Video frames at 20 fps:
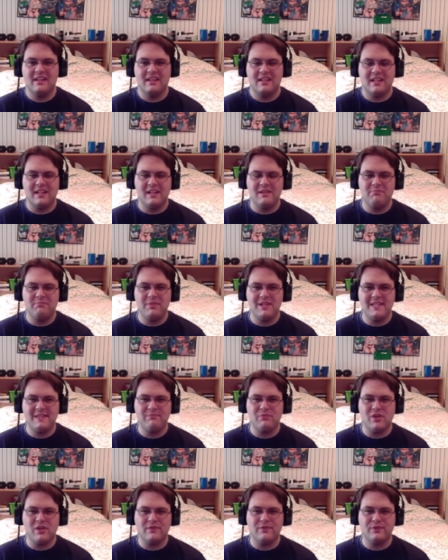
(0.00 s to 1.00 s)
And Beast
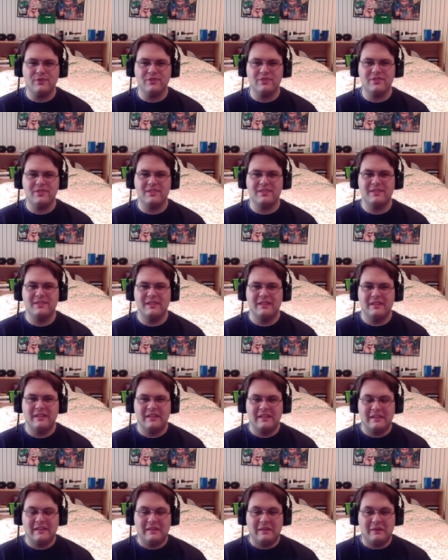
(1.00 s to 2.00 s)
Morphers,
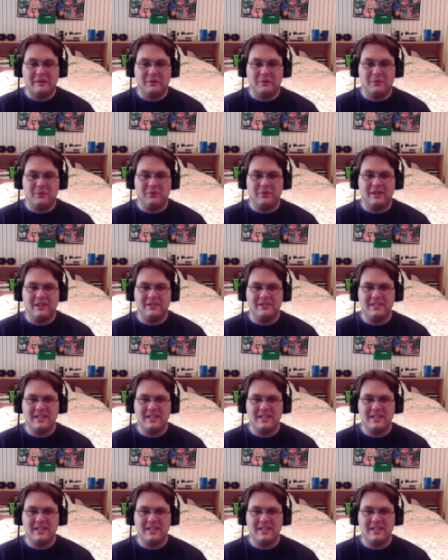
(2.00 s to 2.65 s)
well,